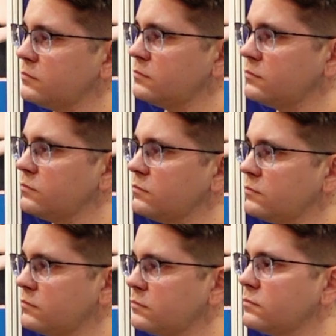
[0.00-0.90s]

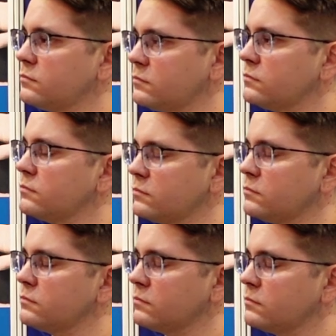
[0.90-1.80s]

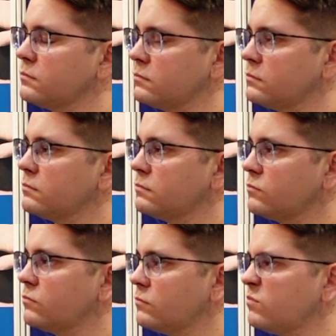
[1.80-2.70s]

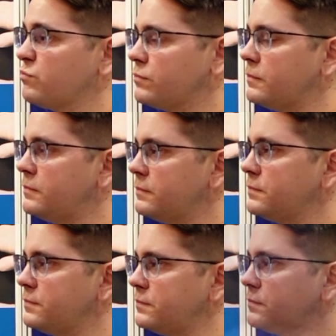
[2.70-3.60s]
No words are spoken by the person on screen.